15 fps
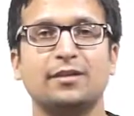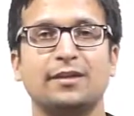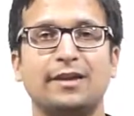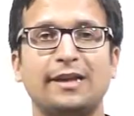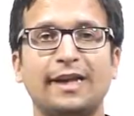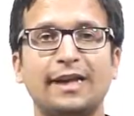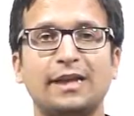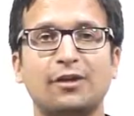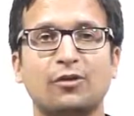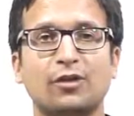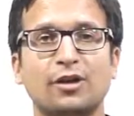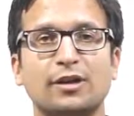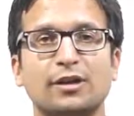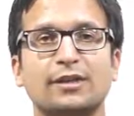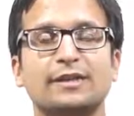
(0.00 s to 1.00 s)
later on
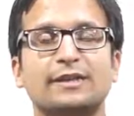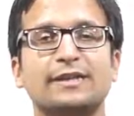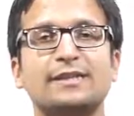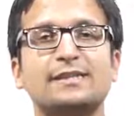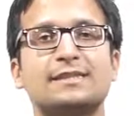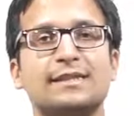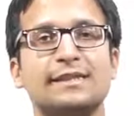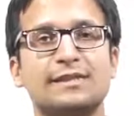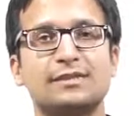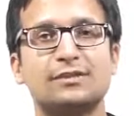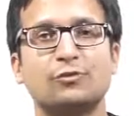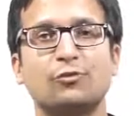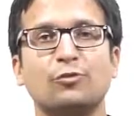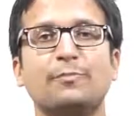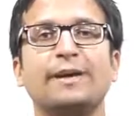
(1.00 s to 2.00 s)
this list
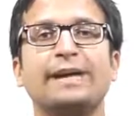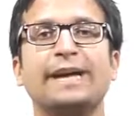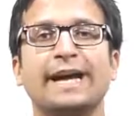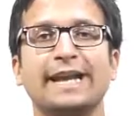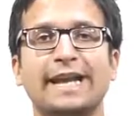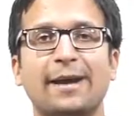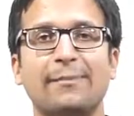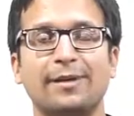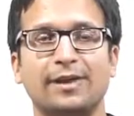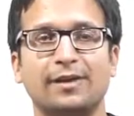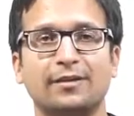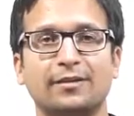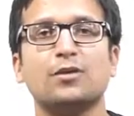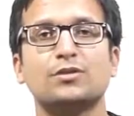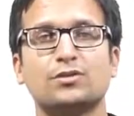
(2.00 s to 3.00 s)
could be dynamic.
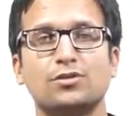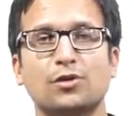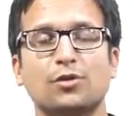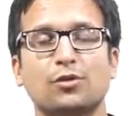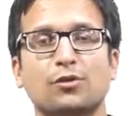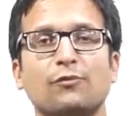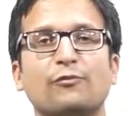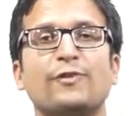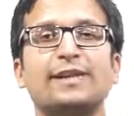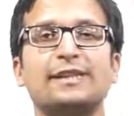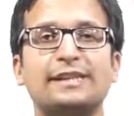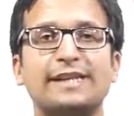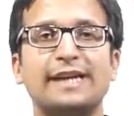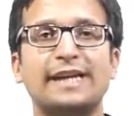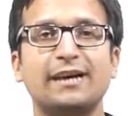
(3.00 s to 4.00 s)
So with
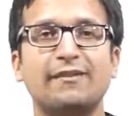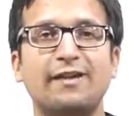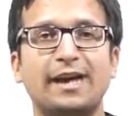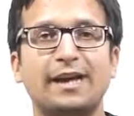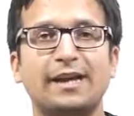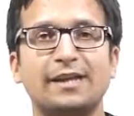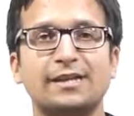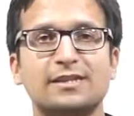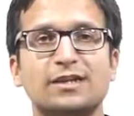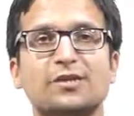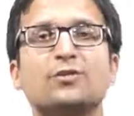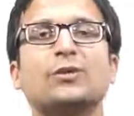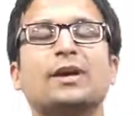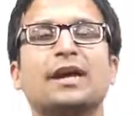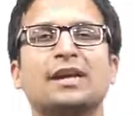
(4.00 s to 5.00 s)
data validation you
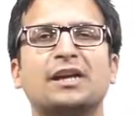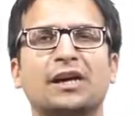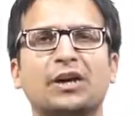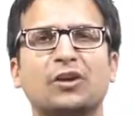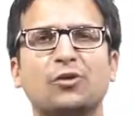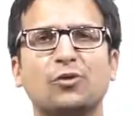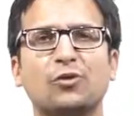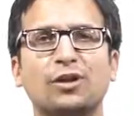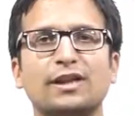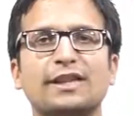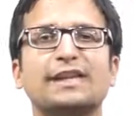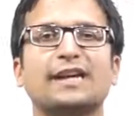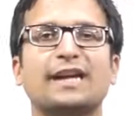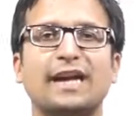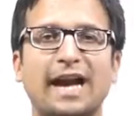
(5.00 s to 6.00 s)
can control
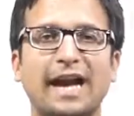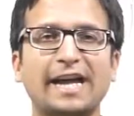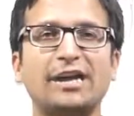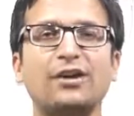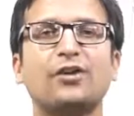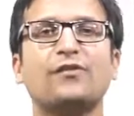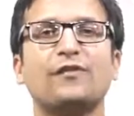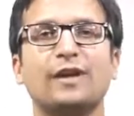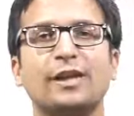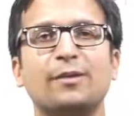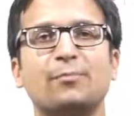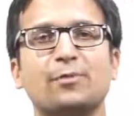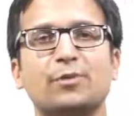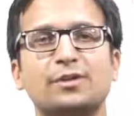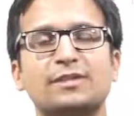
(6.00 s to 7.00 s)
the kind of
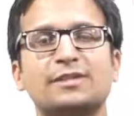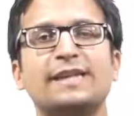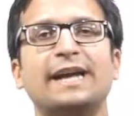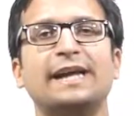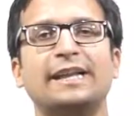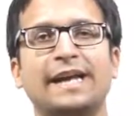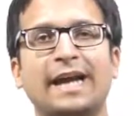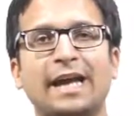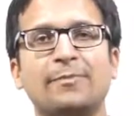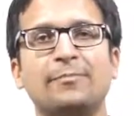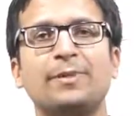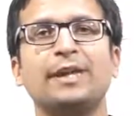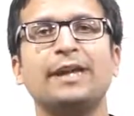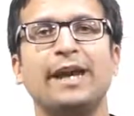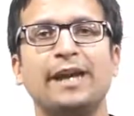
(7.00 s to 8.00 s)
inputs that can
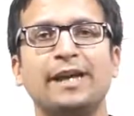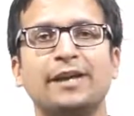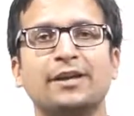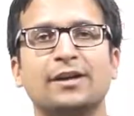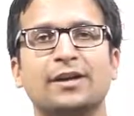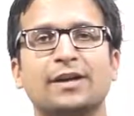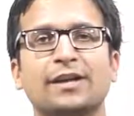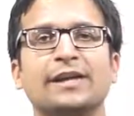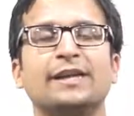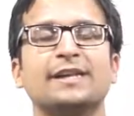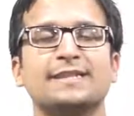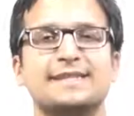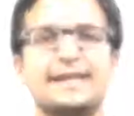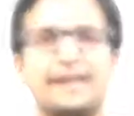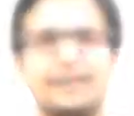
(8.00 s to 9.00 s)
be entered in a cell.